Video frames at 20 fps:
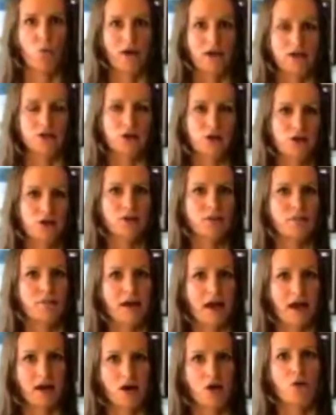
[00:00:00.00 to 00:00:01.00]
winter
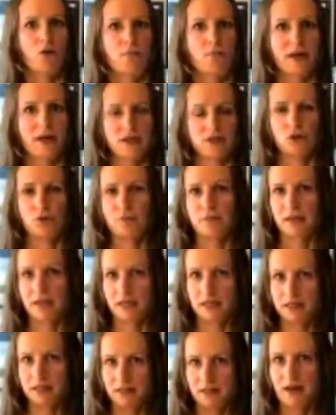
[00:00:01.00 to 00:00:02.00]
tomato basil
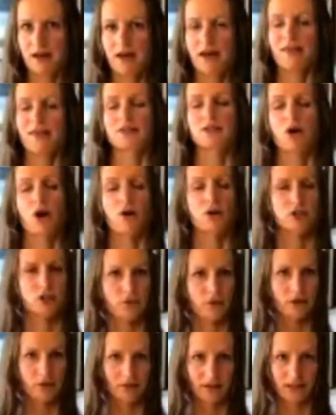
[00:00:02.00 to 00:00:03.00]
bisque that's
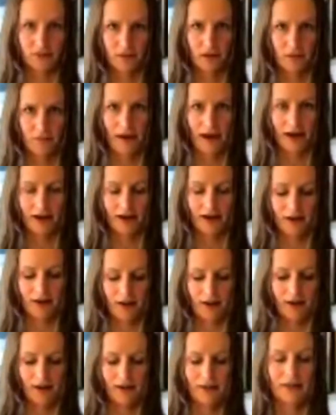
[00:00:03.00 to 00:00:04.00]
also in the recipe
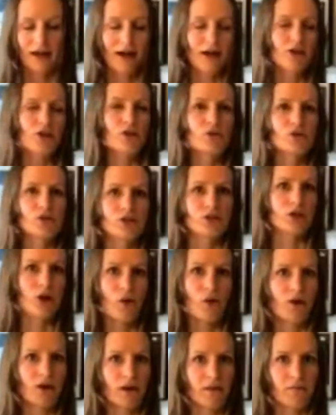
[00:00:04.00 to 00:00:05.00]
packet, and that uses
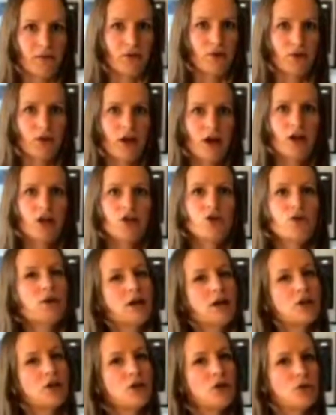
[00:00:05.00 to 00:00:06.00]
coconut milk. You
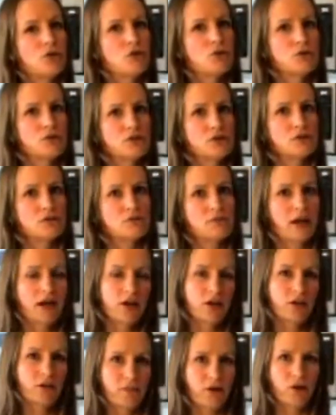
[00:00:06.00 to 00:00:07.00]
can use
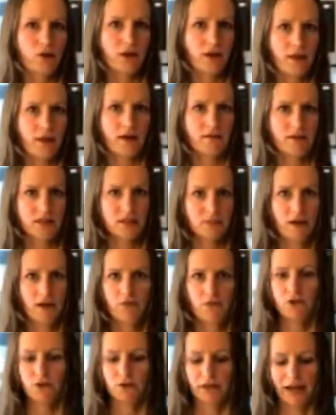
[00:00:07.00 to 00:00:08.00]
regular milk in that
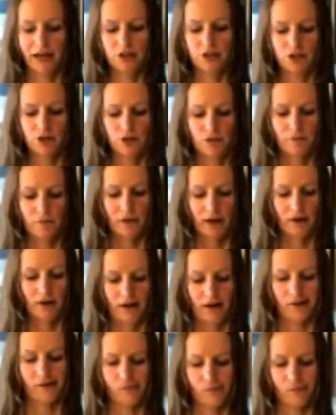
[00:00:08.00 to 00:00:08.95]
recipe if you'd like to, but